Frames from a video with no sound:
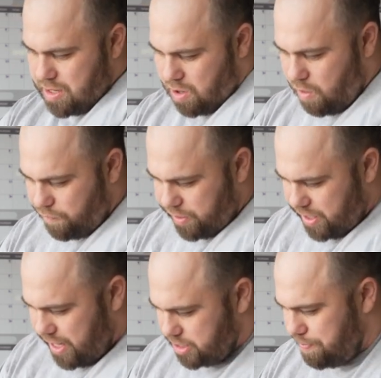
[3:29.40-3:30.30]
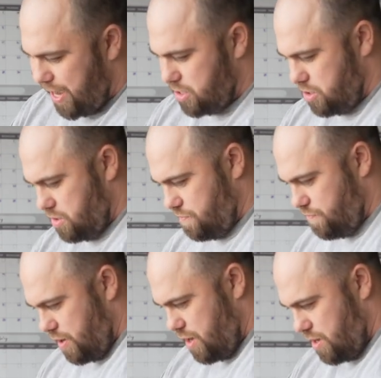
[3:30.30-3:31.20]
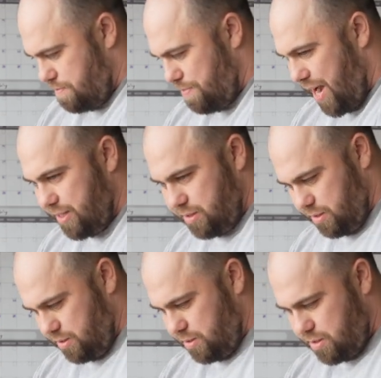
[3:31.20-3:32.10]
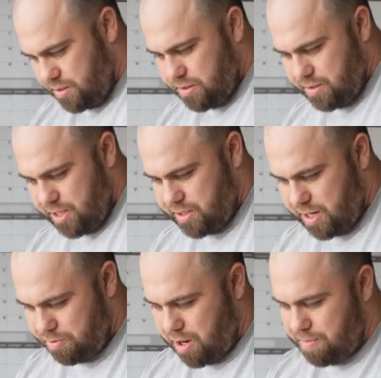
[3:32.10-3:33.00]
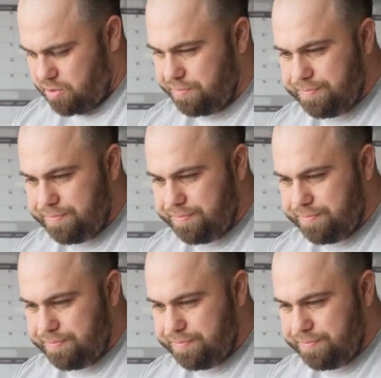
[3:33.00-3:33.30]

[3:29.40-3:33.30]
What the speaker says: Hopefully in the next batch of boxes, that's not a problem.